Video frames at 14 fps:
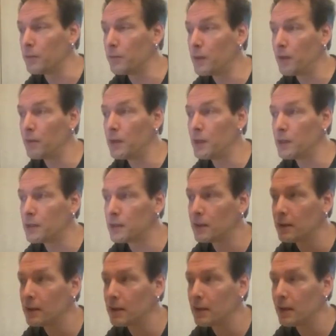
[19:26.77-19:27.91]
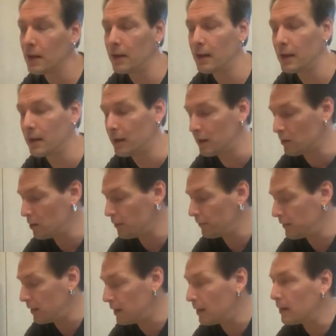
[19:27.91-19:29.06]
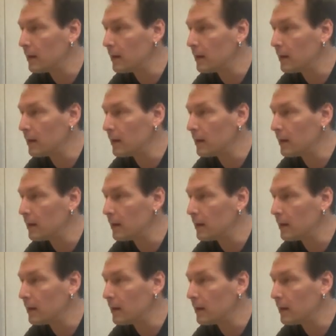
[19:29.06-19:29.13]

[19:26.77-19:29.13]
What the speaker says: berries, and then the coffee.